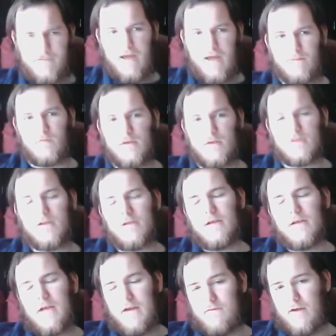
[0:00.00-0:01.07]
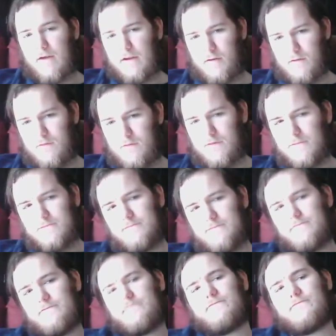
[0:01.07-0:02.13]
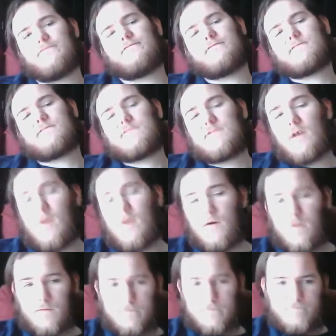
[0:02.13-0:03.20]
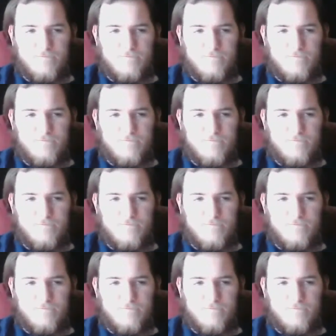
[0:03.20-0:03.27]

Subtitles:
that one, if I do. So,